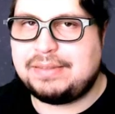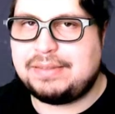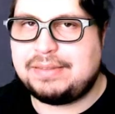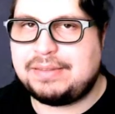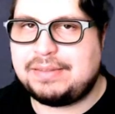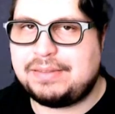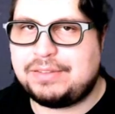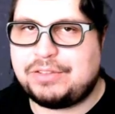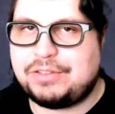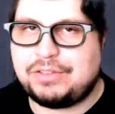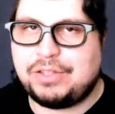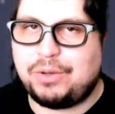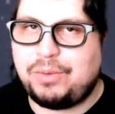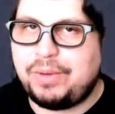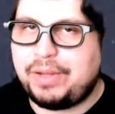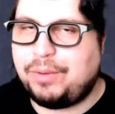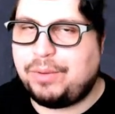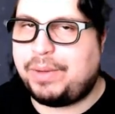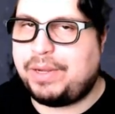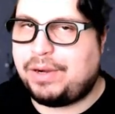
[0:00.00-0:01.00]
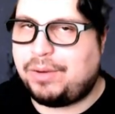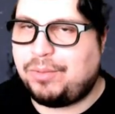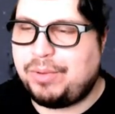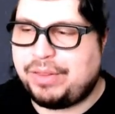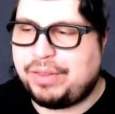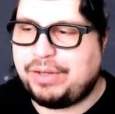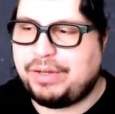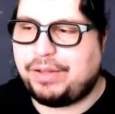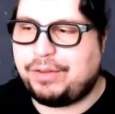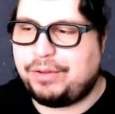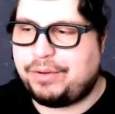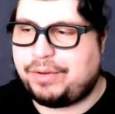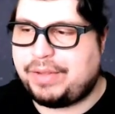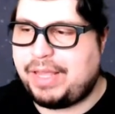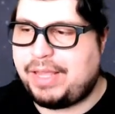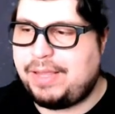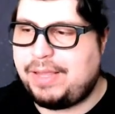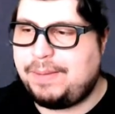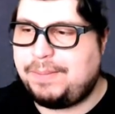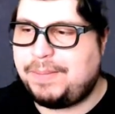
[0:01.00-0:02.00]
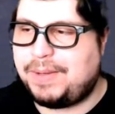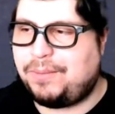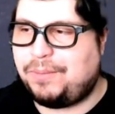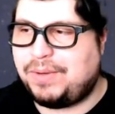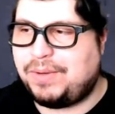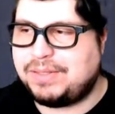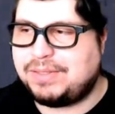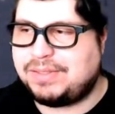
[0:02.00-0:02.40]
So here we are with another game, and once